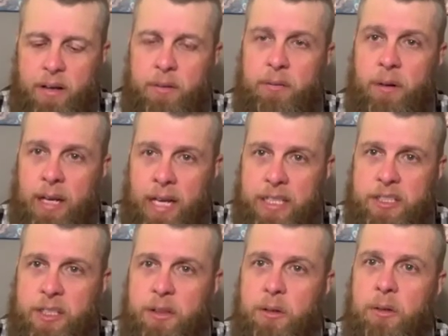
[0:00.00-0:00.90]

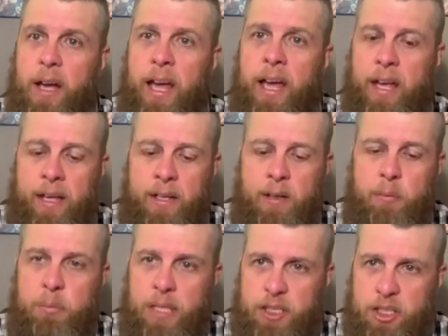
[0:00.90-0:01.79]
Relational and
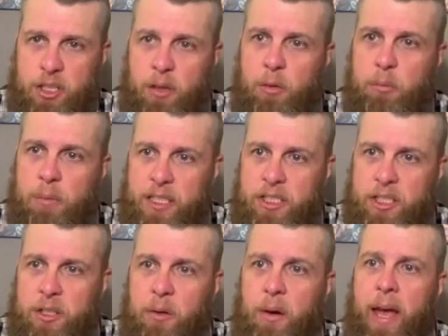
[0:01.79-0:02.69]
missional,
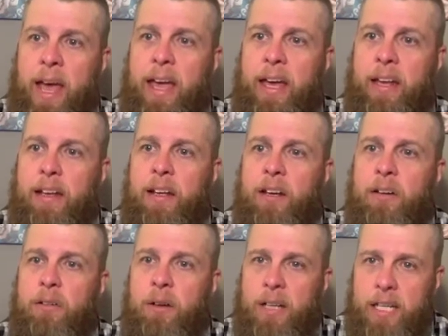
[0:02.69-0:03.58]
missional and
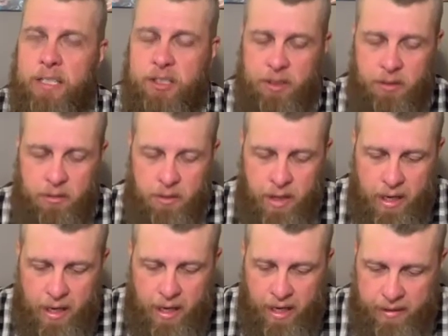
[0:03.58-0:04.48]
relational.
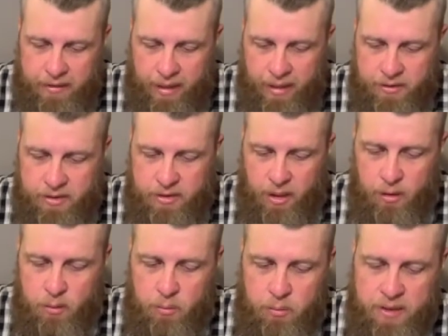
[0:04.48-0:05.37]
And
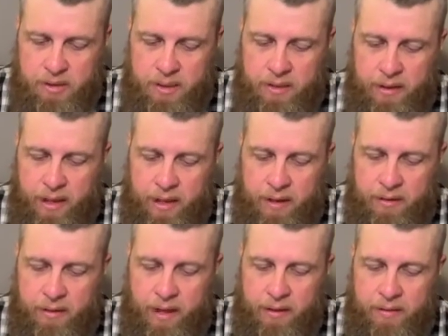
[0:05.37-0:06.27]
so we see that
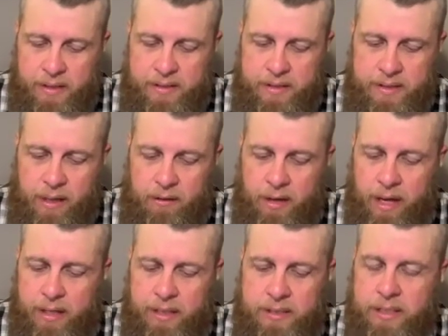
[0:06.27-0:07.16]
this is how
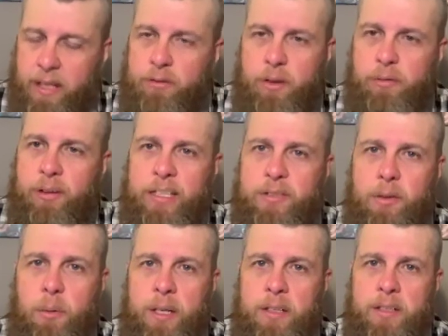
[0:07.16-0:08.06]
God is. Now, if you fast
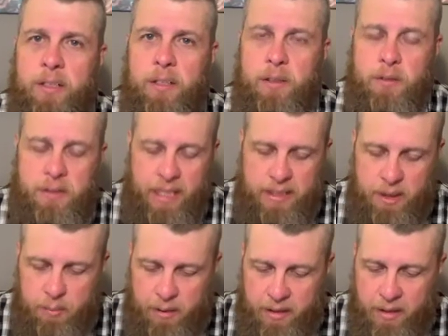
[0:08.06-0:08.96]
forward into the New
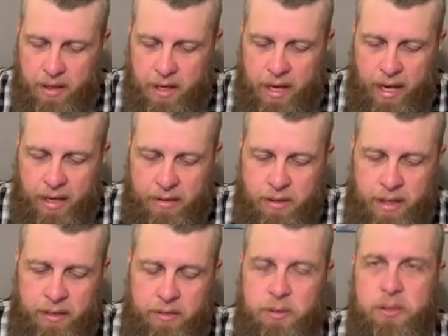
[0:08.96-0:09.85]
Testament
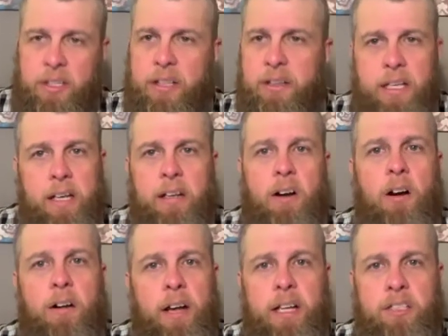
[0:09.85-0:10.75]
and you see the
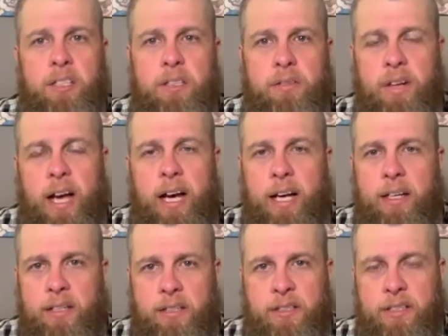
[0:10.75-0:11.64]
incarnation of God
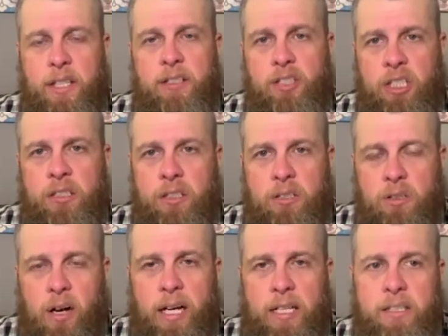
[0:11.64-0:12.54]
in his son, Jesus
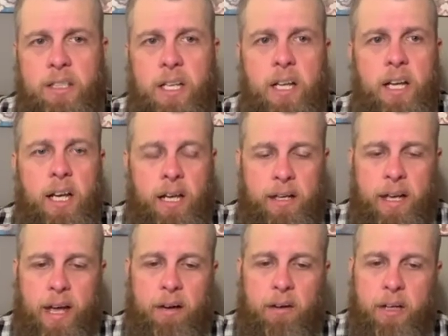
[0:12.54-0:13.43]
Christ, and
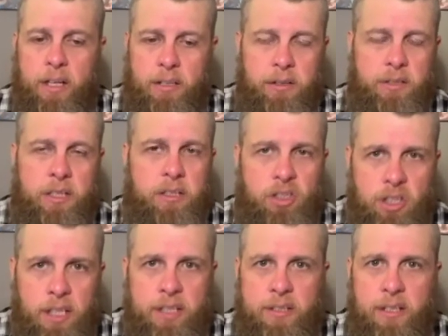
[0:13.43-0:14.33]
now you see
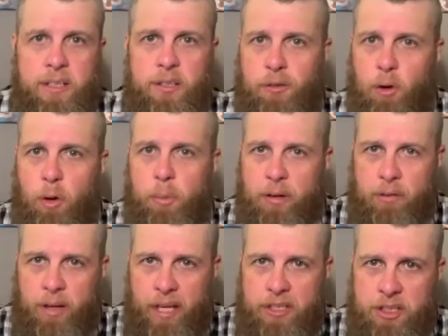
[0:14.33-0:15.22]
Jesus forming
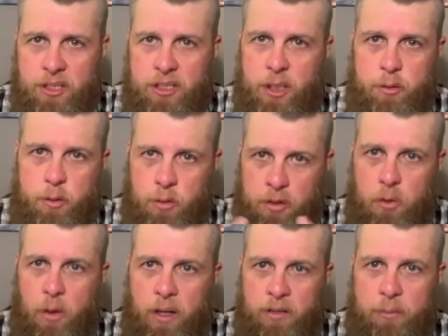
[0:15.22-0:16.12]
relationships with
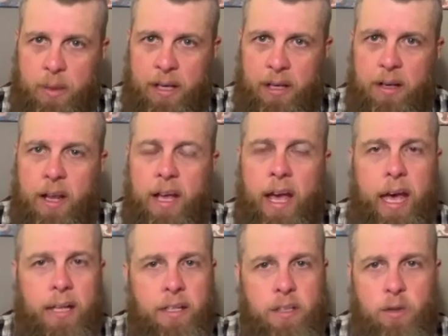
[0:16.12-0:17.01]
12 men,
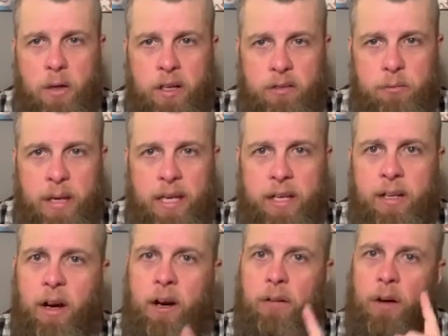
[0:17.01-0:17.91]
and the 12 men
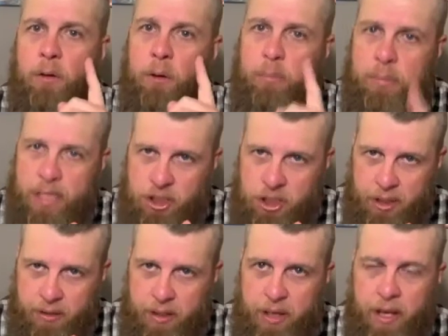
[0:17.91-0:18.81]
are on a
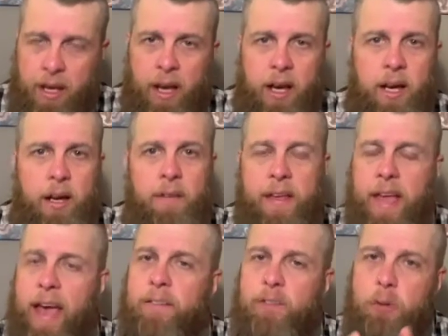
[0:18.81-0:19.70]
mission. They
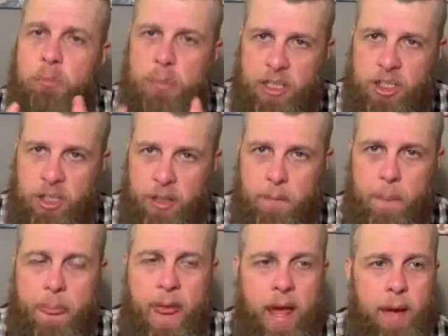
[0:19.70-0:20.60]
have a mission,
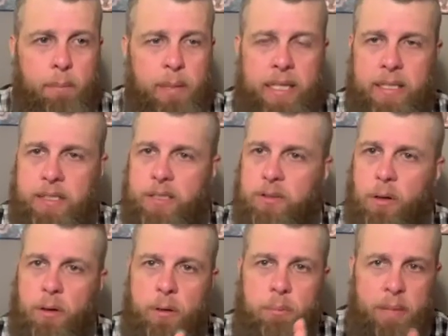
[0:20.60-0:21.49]
and because they're
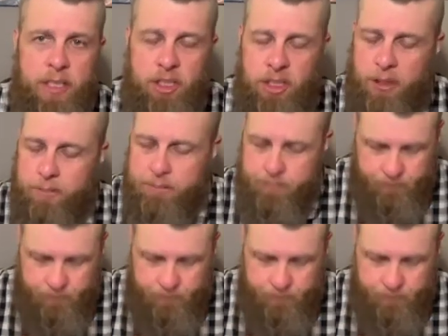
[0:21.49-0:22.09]
on a mission,